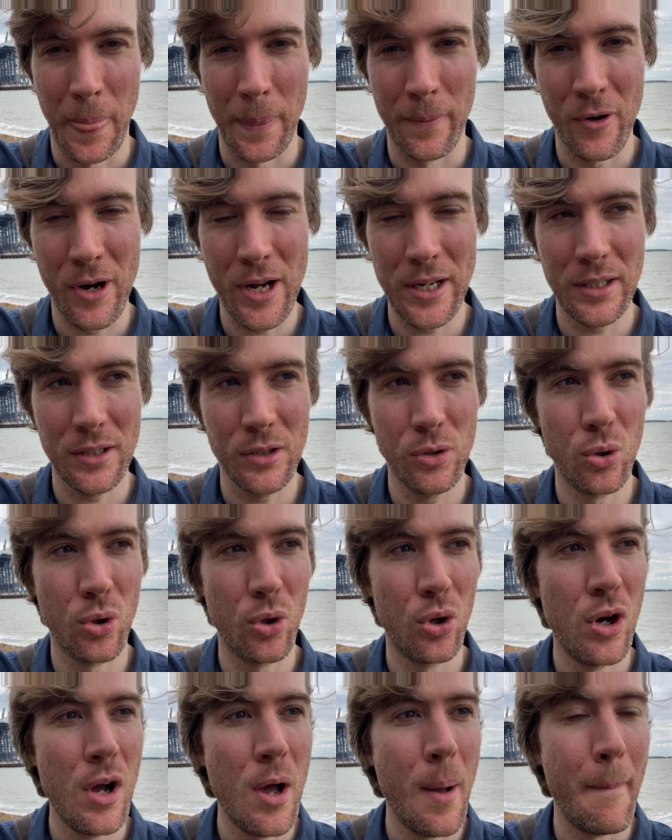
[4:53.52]
right?
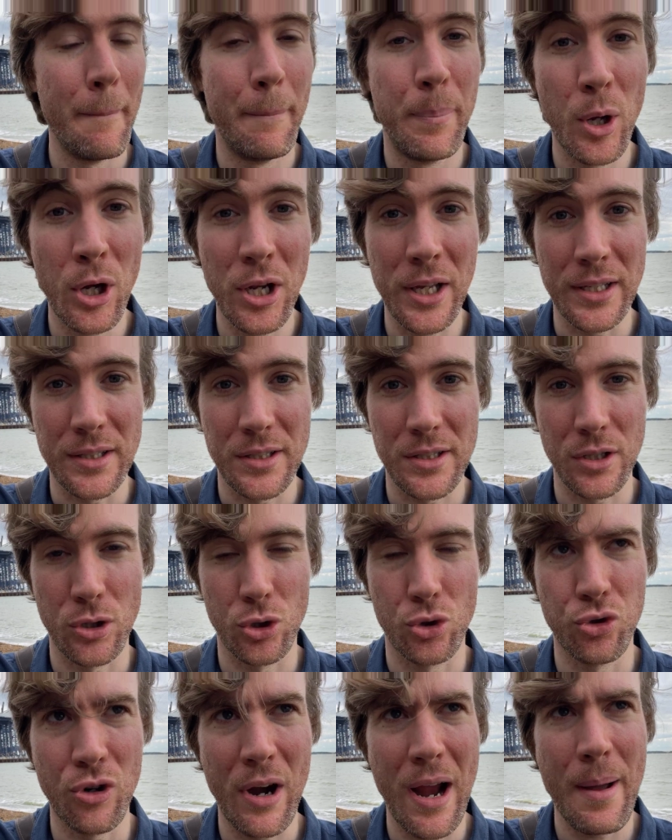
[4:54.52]
Your bullets
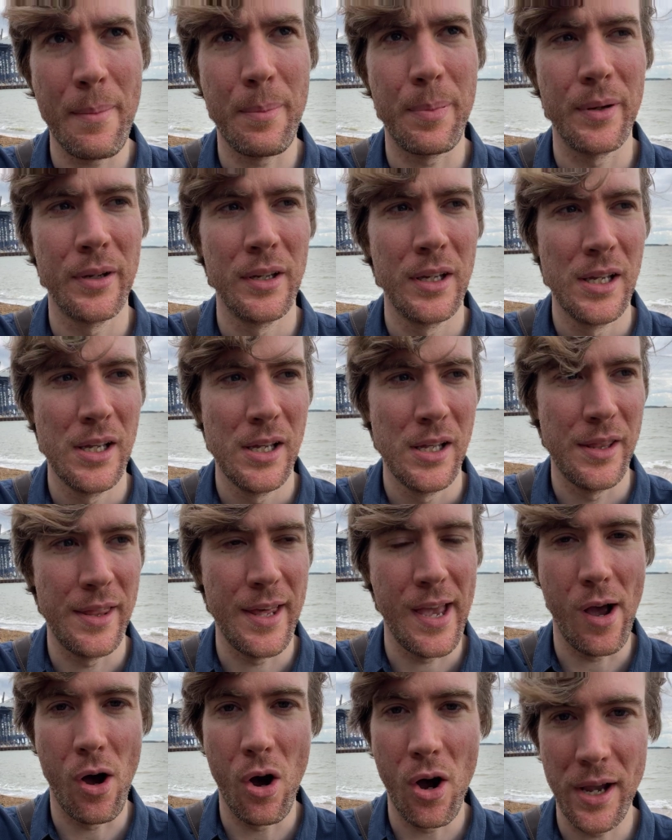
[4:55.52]
grab
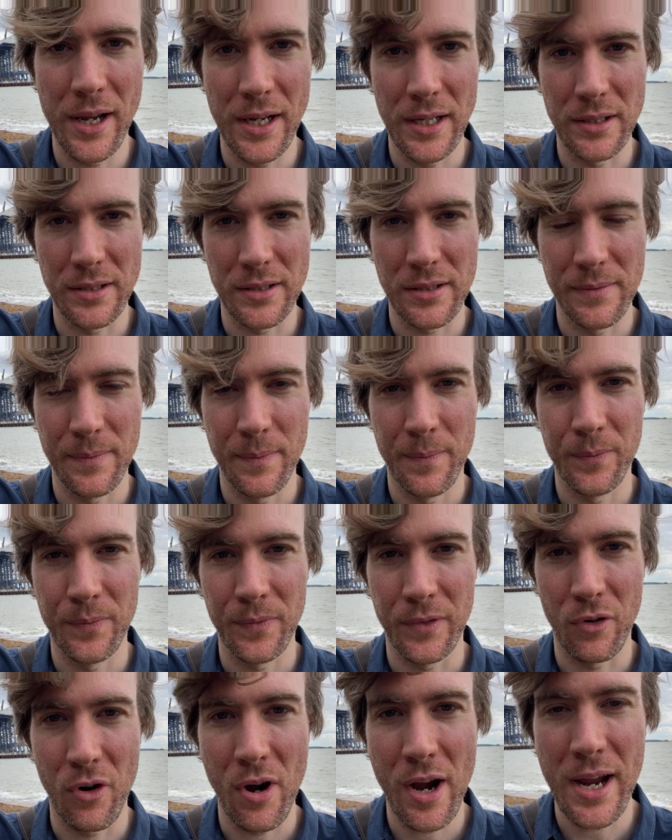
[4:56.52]
their eyes,
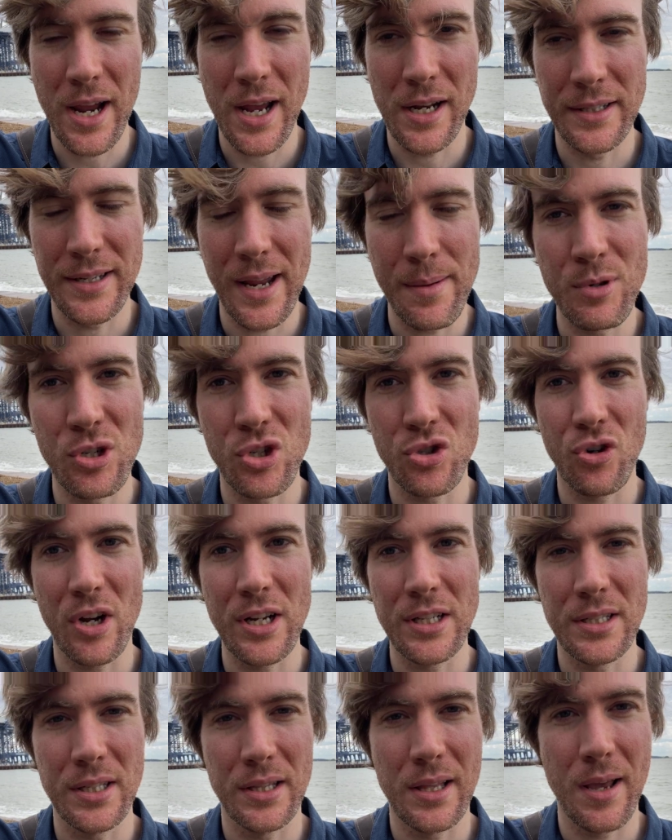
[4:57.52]
right? And
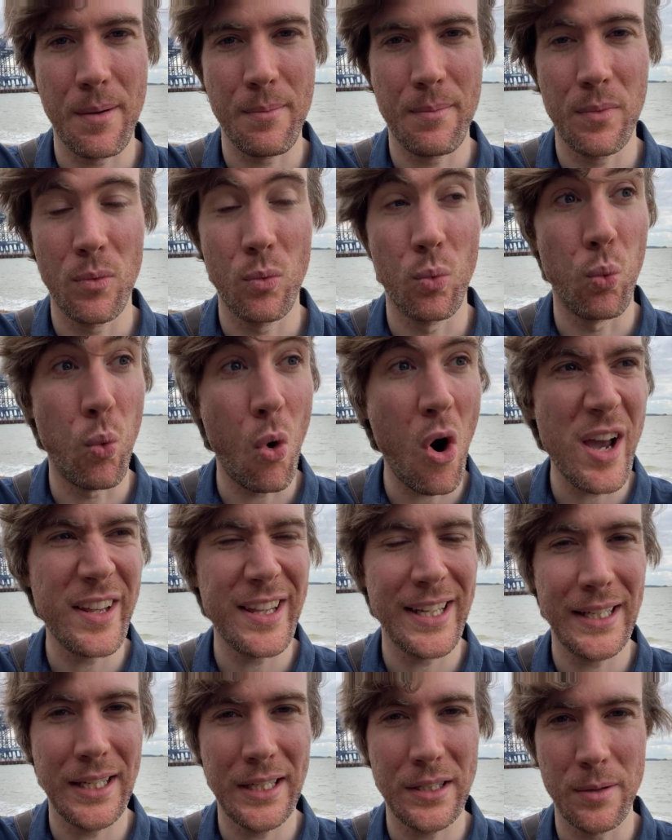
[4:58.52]
demonstrate to them why
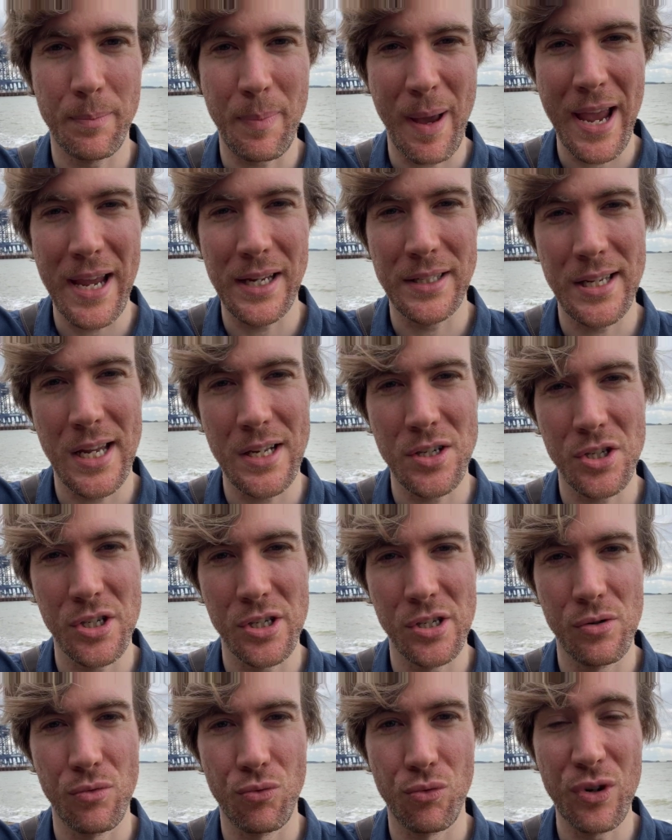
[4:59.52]
they need to pay
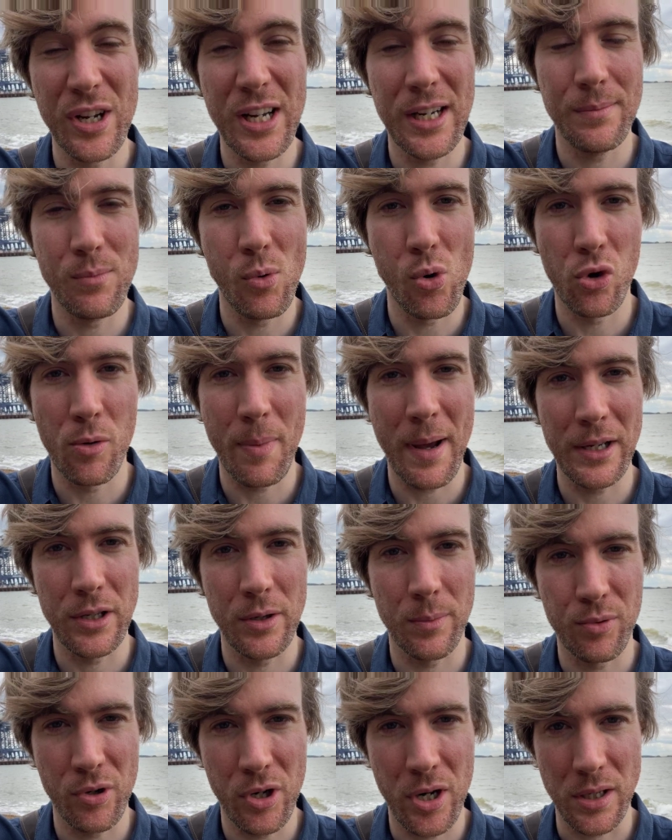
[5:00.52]
attention and read more about
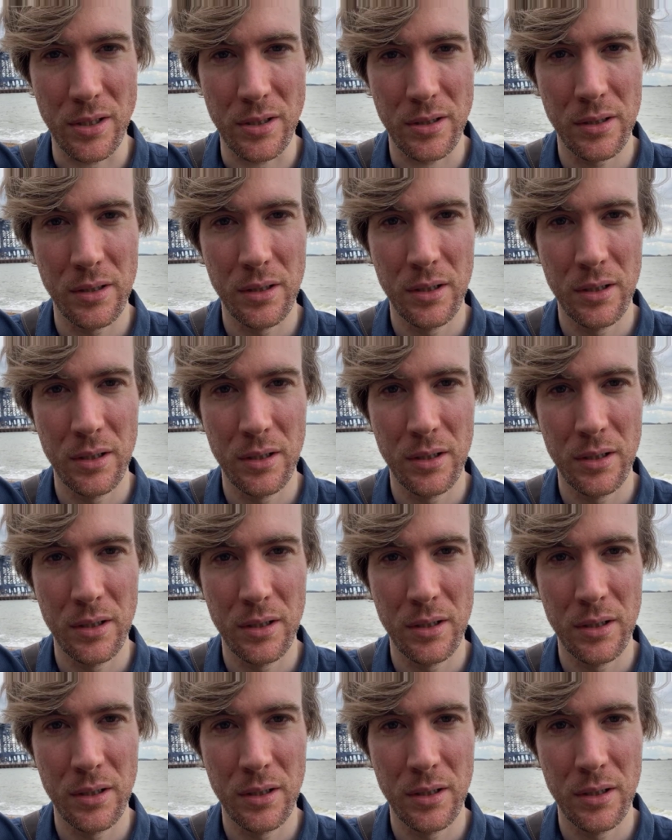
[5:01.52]
your product.